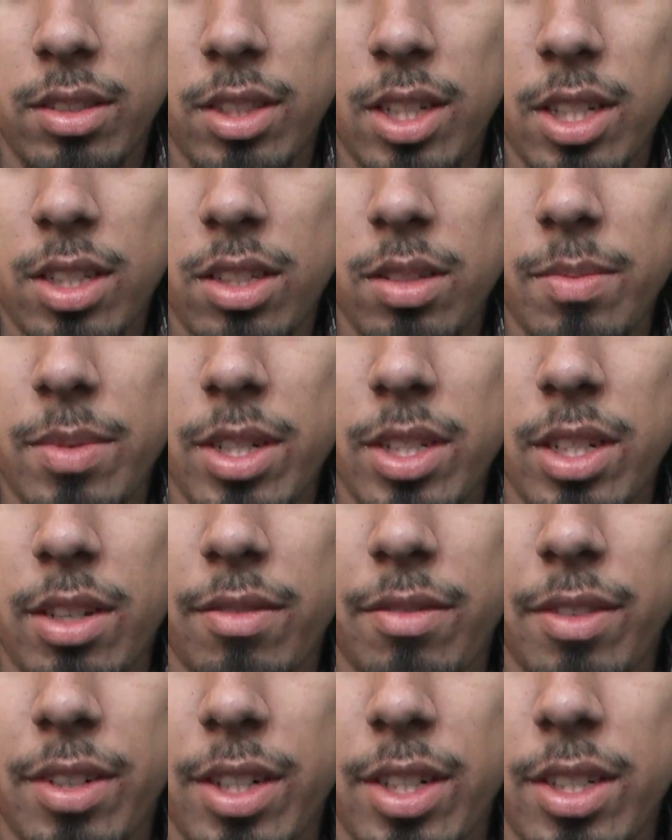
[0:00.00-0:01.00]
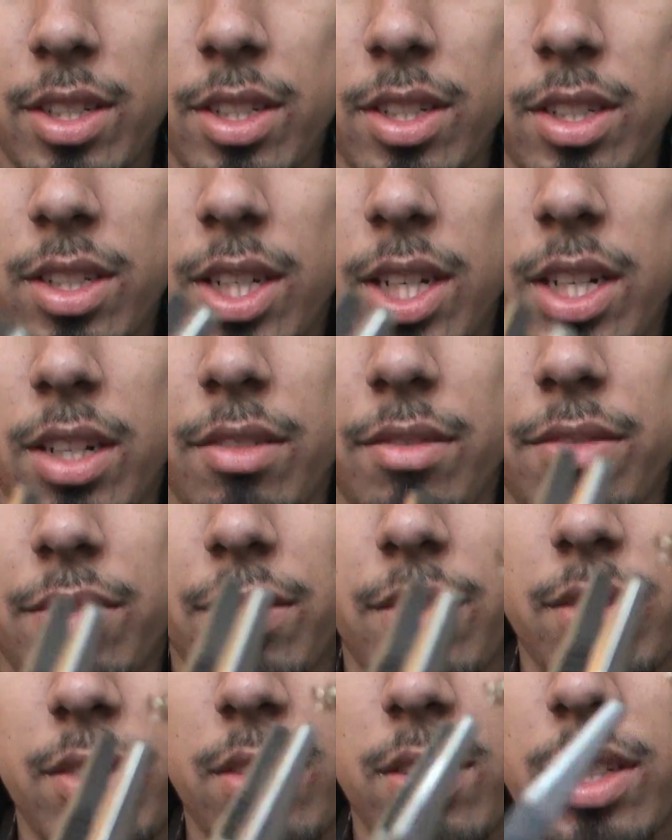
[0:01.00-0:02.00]
Not so much at first, just kind
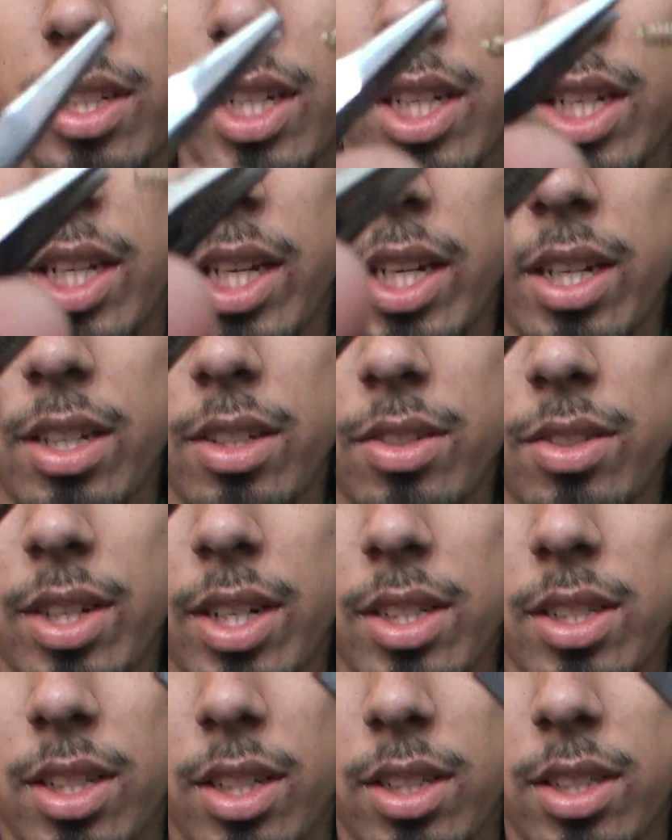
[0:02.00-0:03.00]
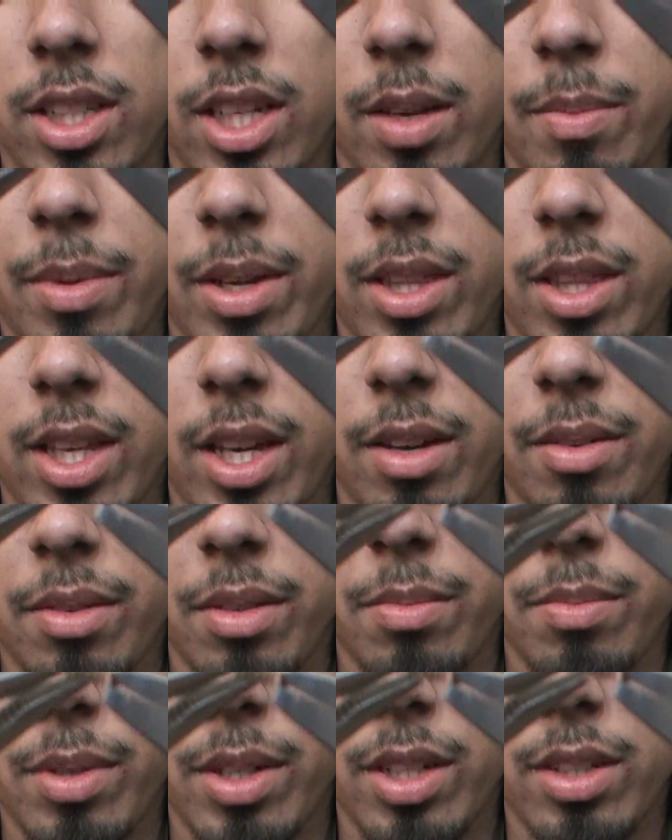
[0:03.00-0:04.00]
of get it stretched. Like, see, I bent that
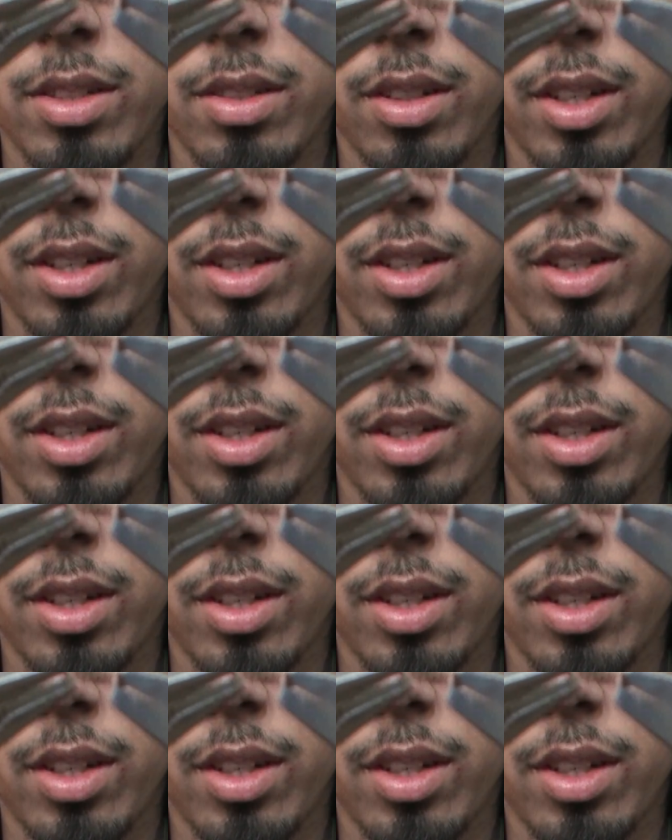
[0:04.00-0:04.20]
one, but it's